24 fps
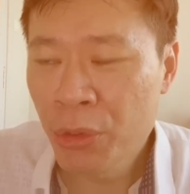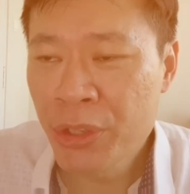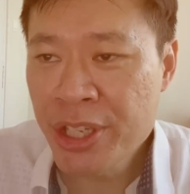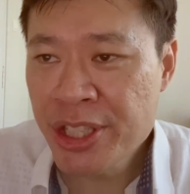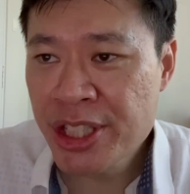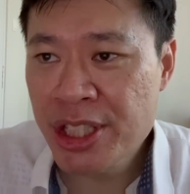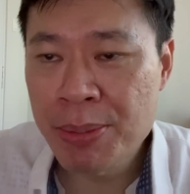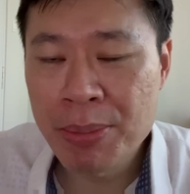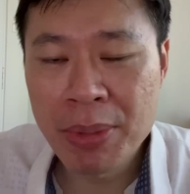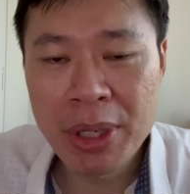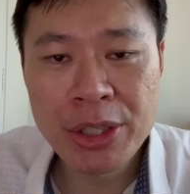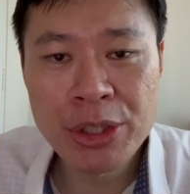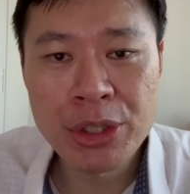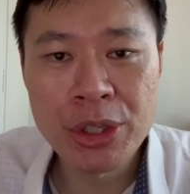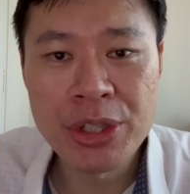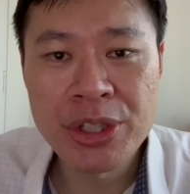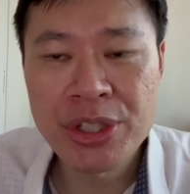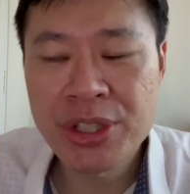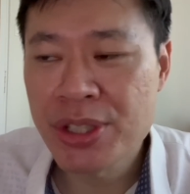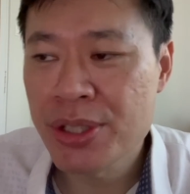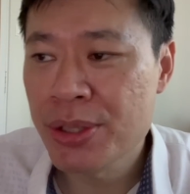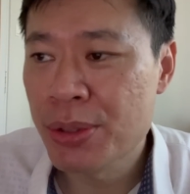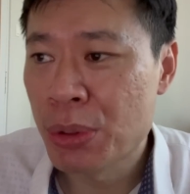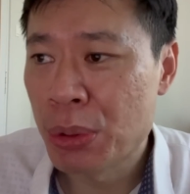these
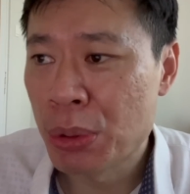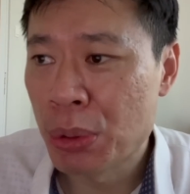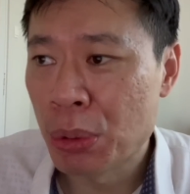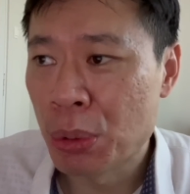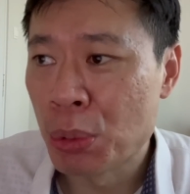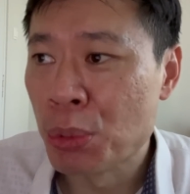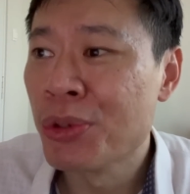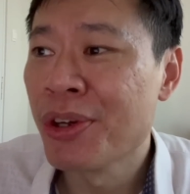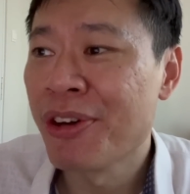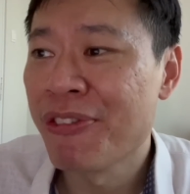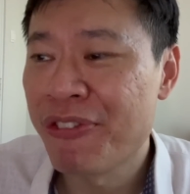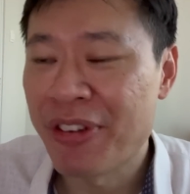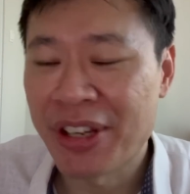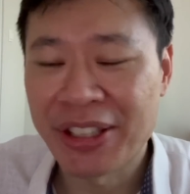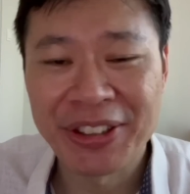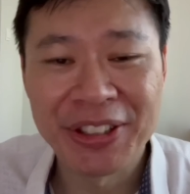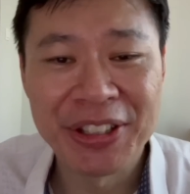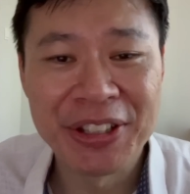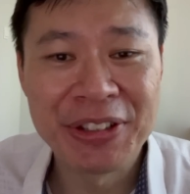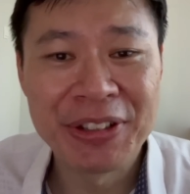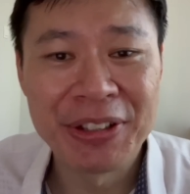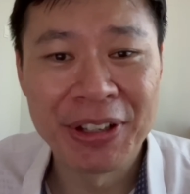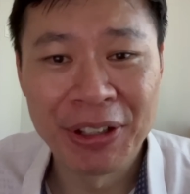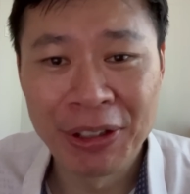simulations do not factor
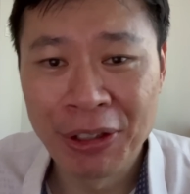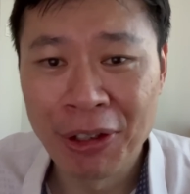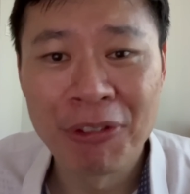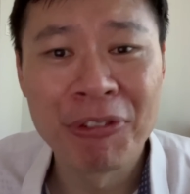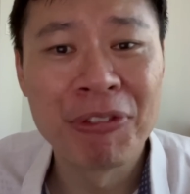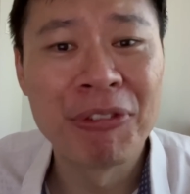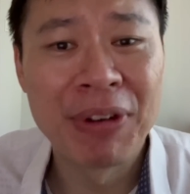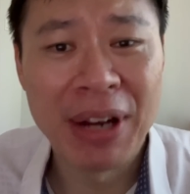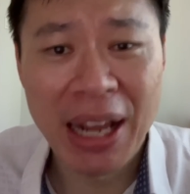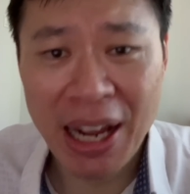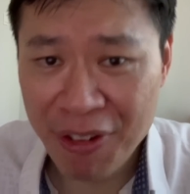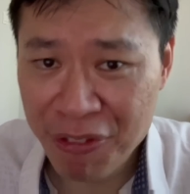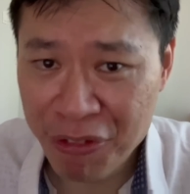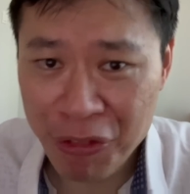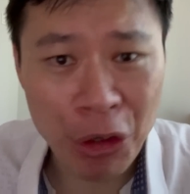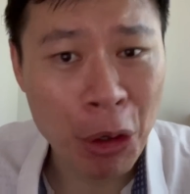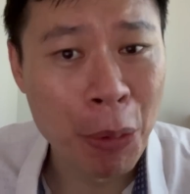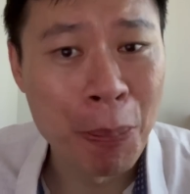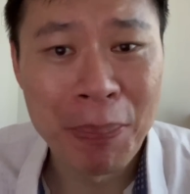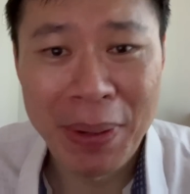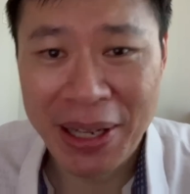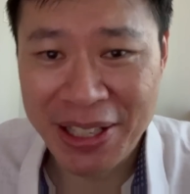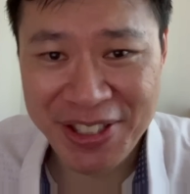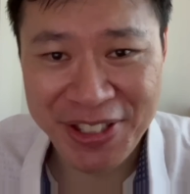in a lot of life
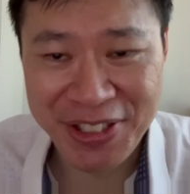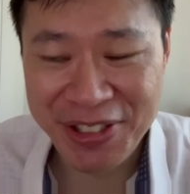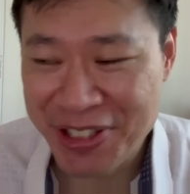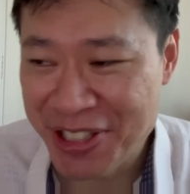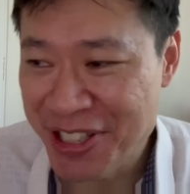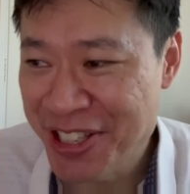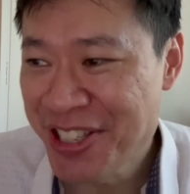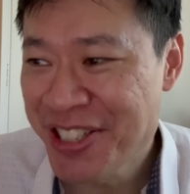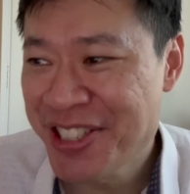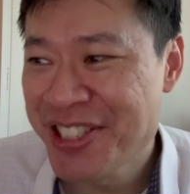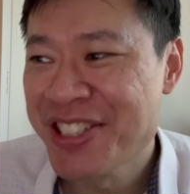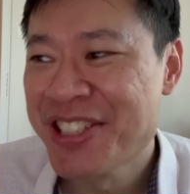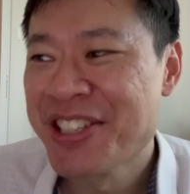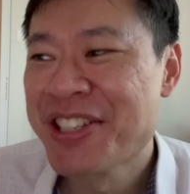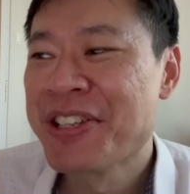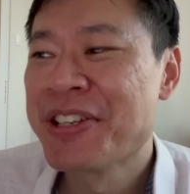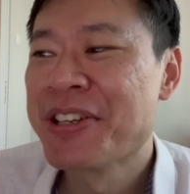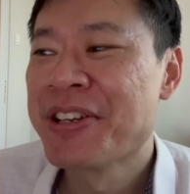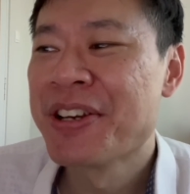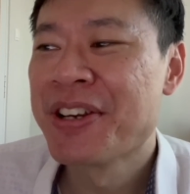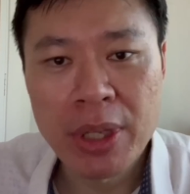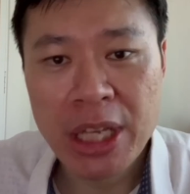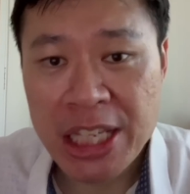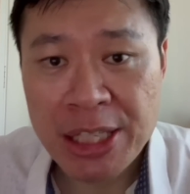complexities.
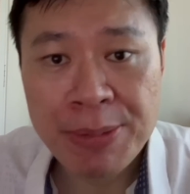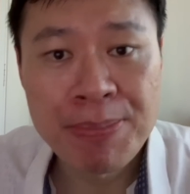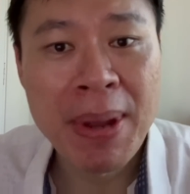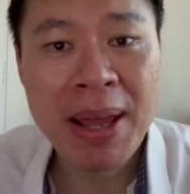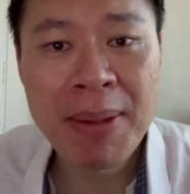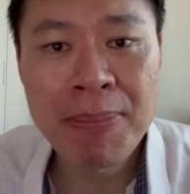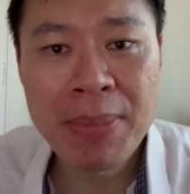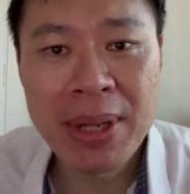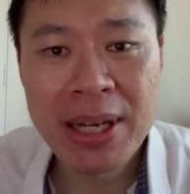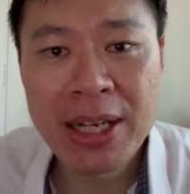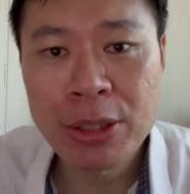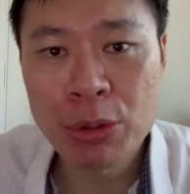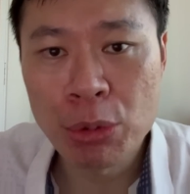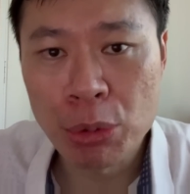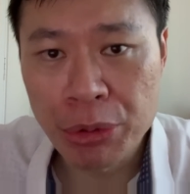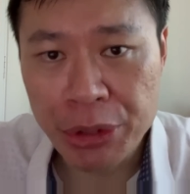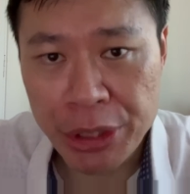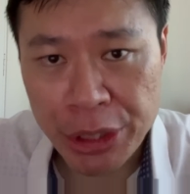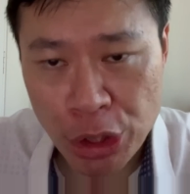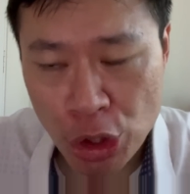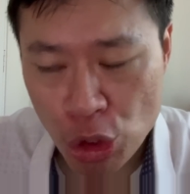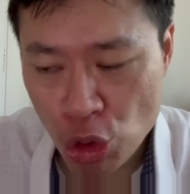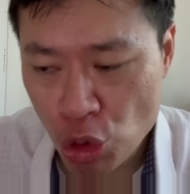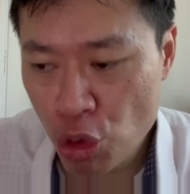It's meant mainly to
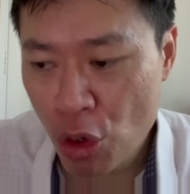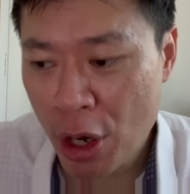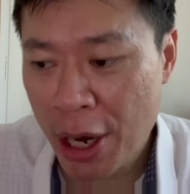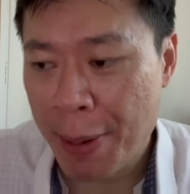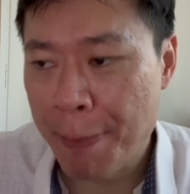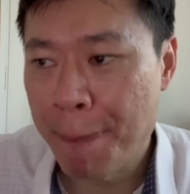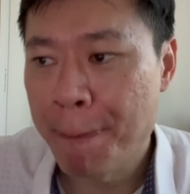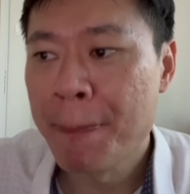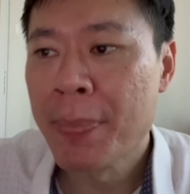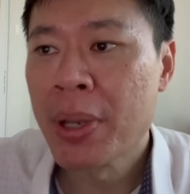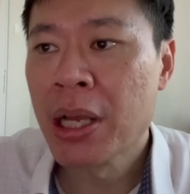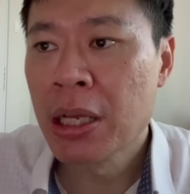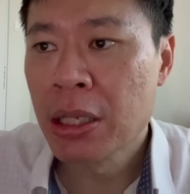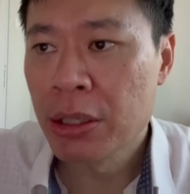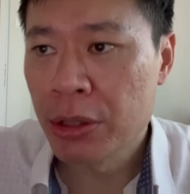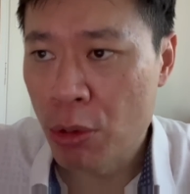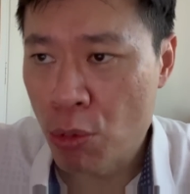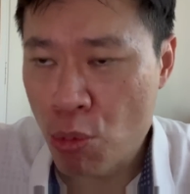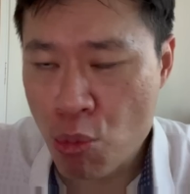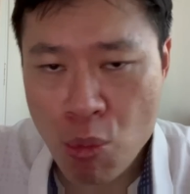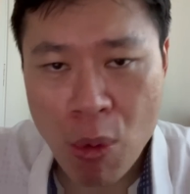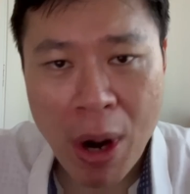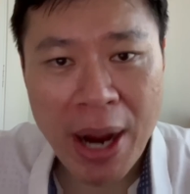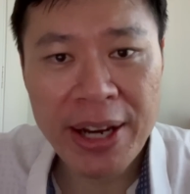describe the
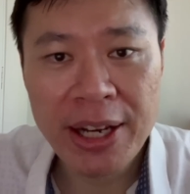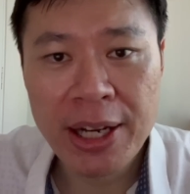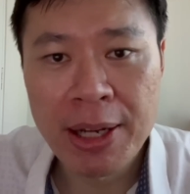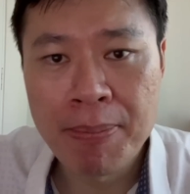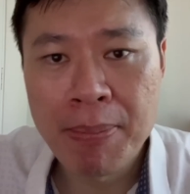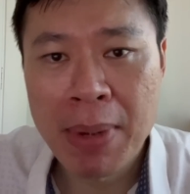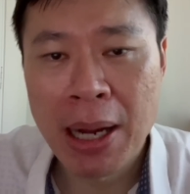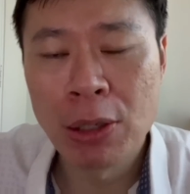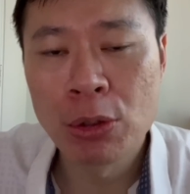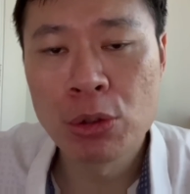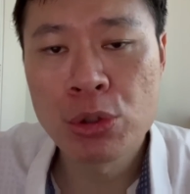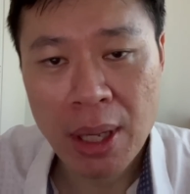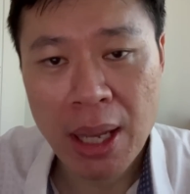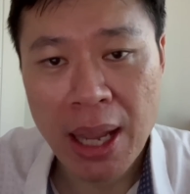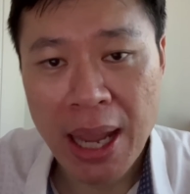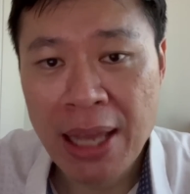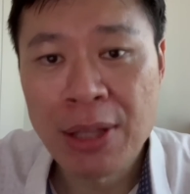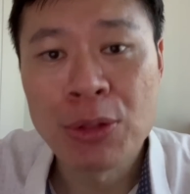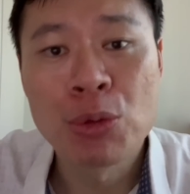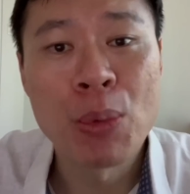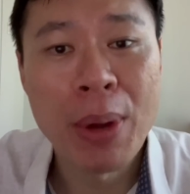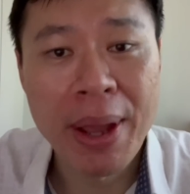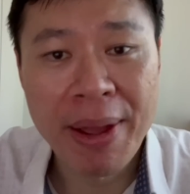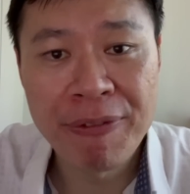right amounts
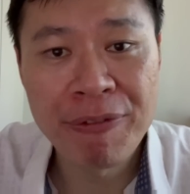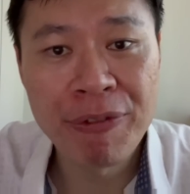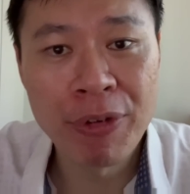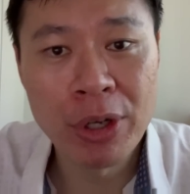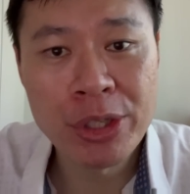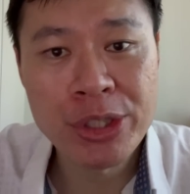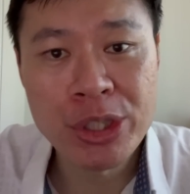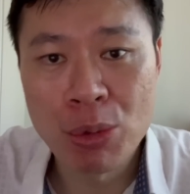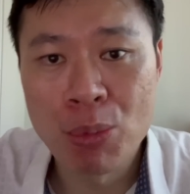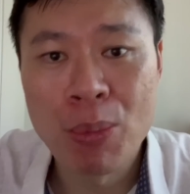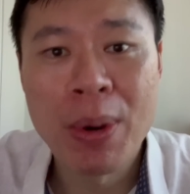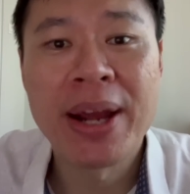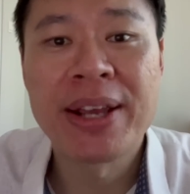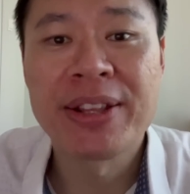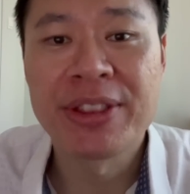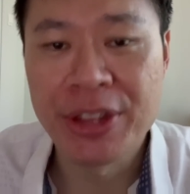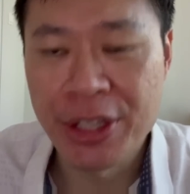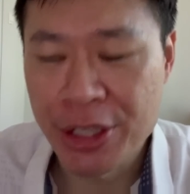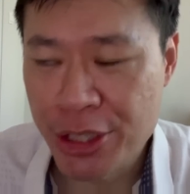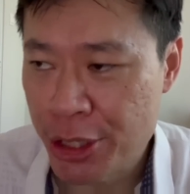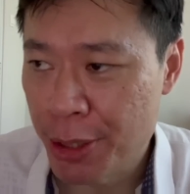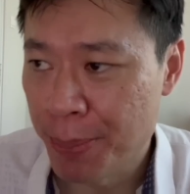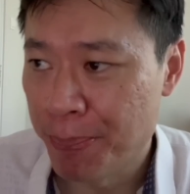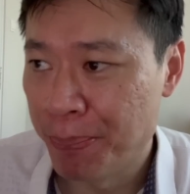and to enforce the right
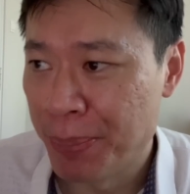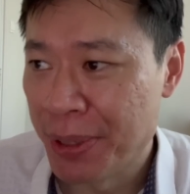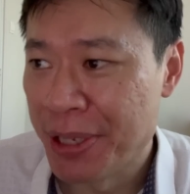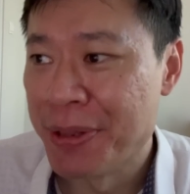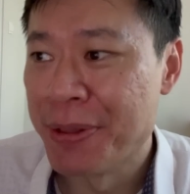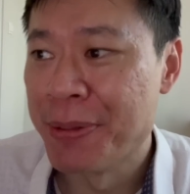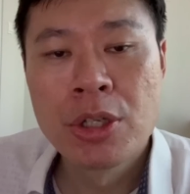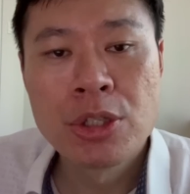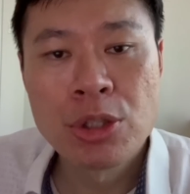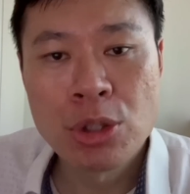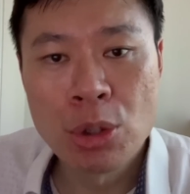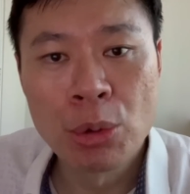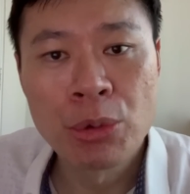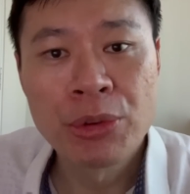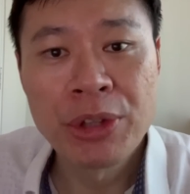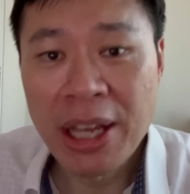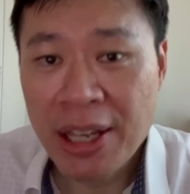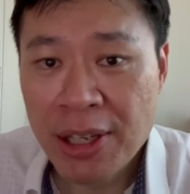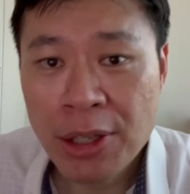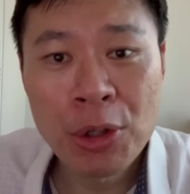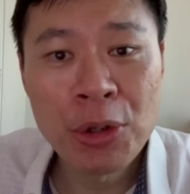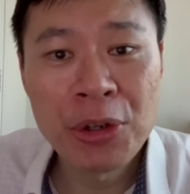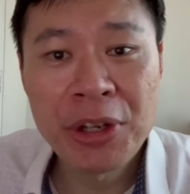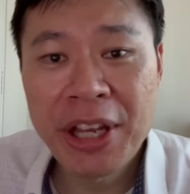discipline. So
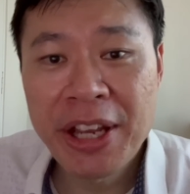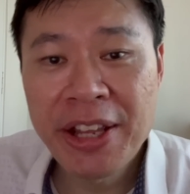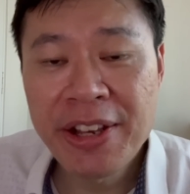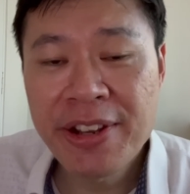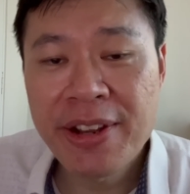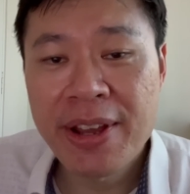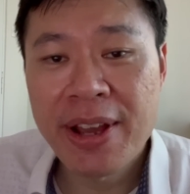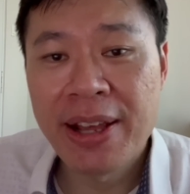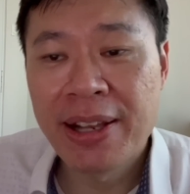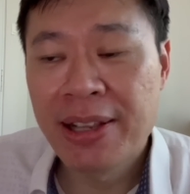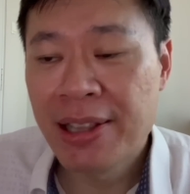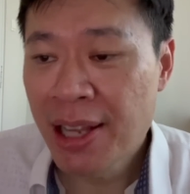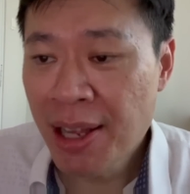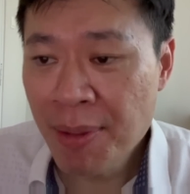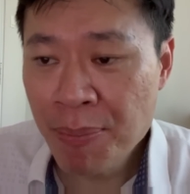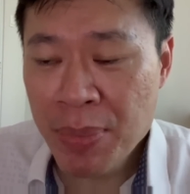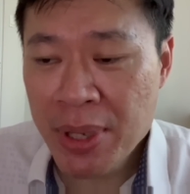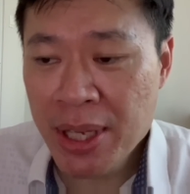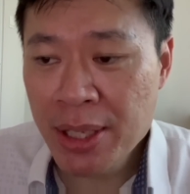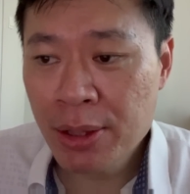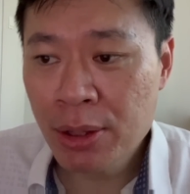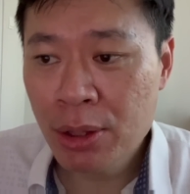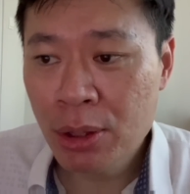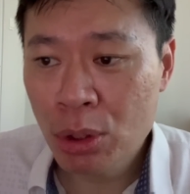thank you again, and let
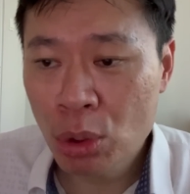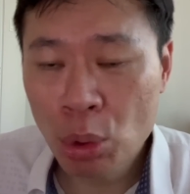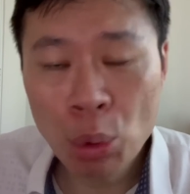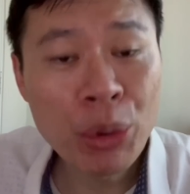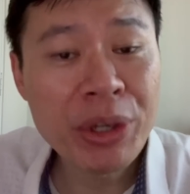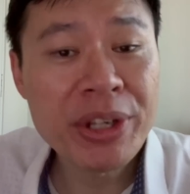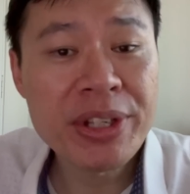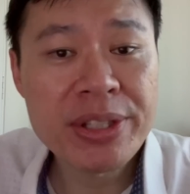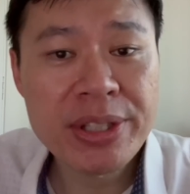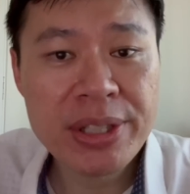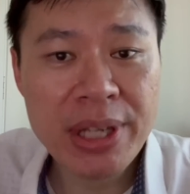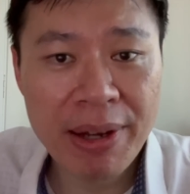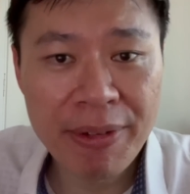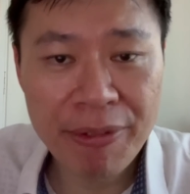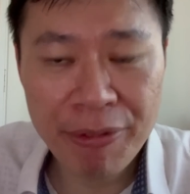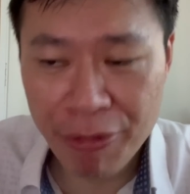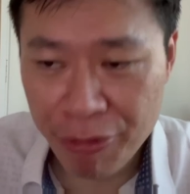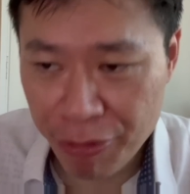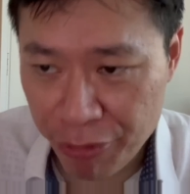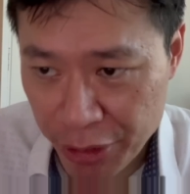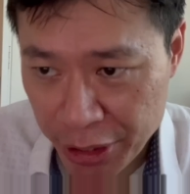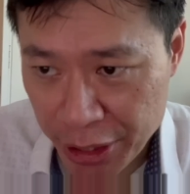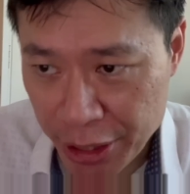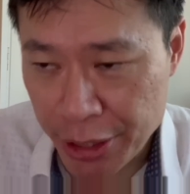me tweak some
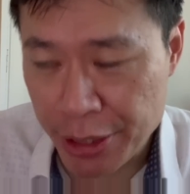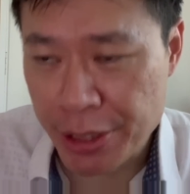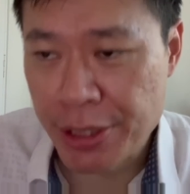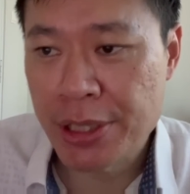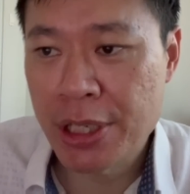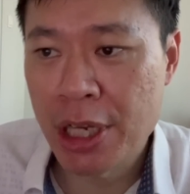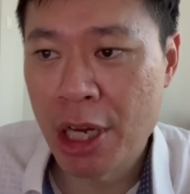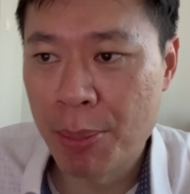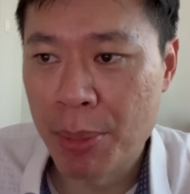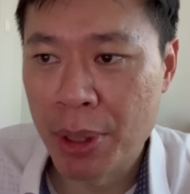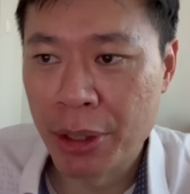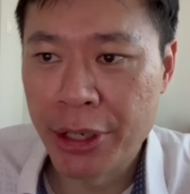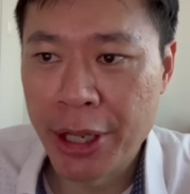figures. How about